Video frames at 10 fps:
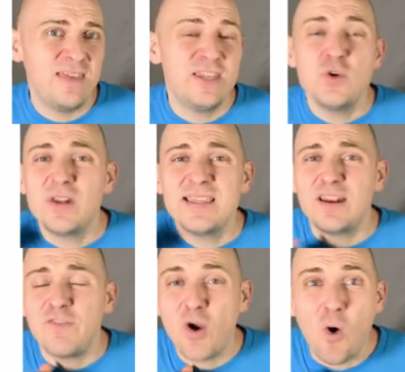then you can
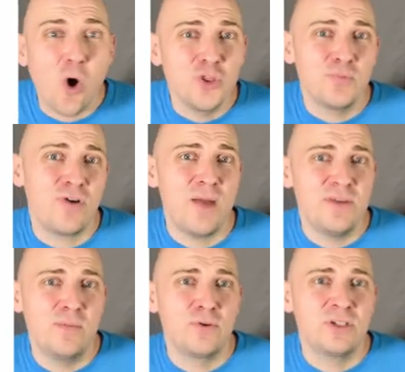identify all the prime
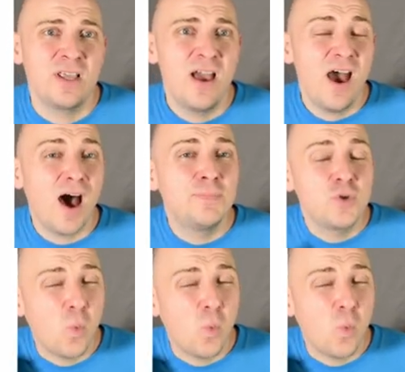numbers up to